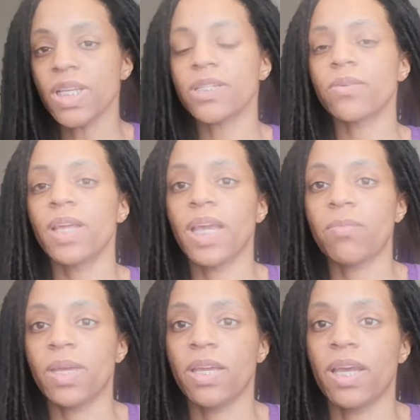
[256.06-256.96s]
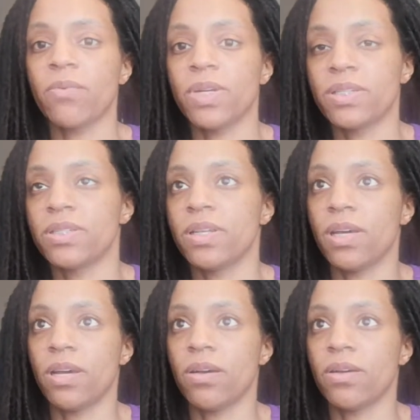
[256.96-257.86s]
So they gave me. I went to
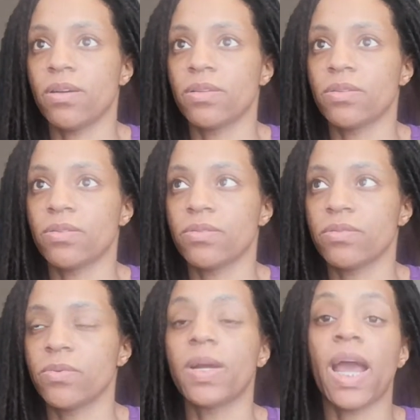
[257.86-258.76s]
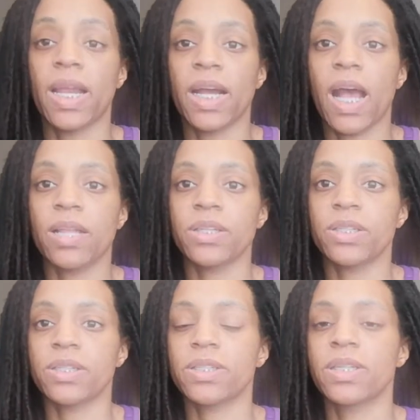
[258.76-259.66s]
the, to a
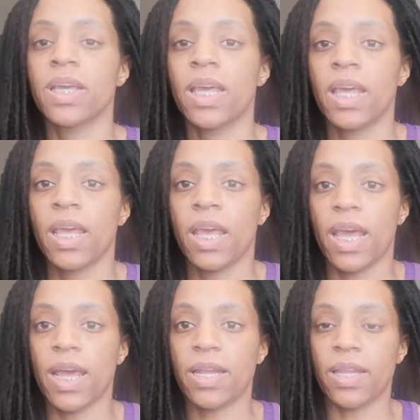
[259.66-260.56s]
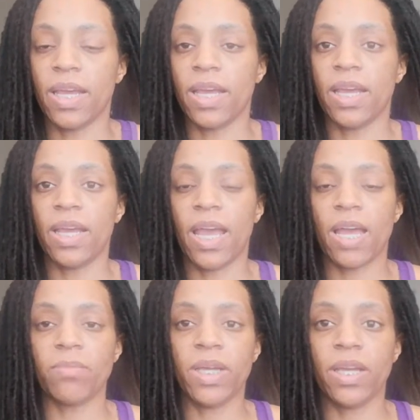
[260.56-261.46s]
gynecologist, and they
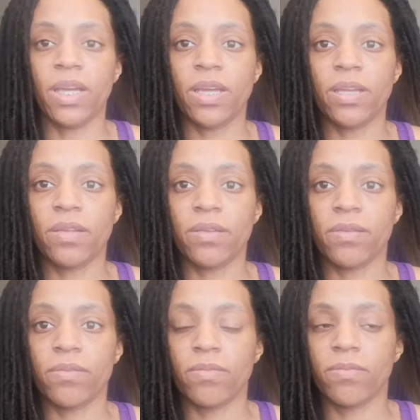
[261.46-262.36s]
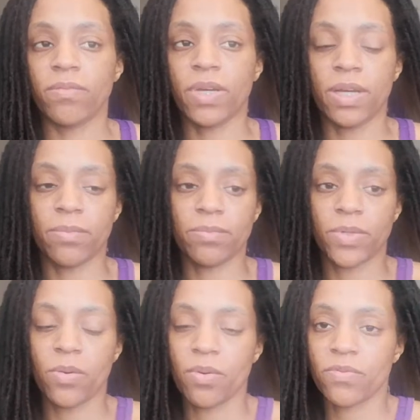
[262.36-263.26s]
had me um,
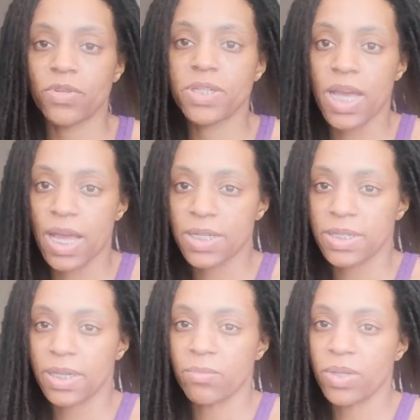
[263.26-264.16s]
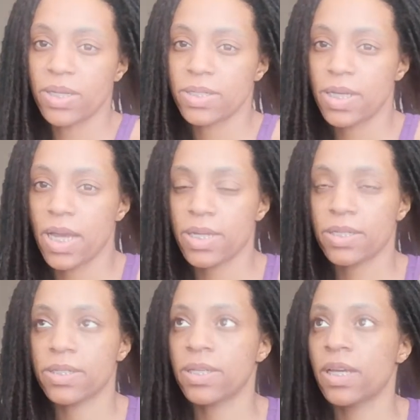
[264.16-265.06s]
going for tests like blood
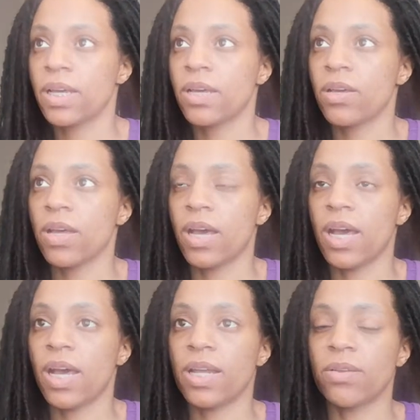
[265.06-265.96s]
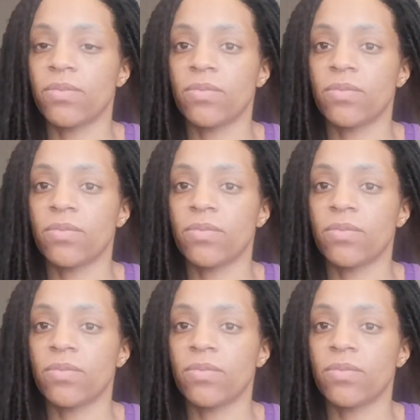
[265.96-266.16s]
tests um,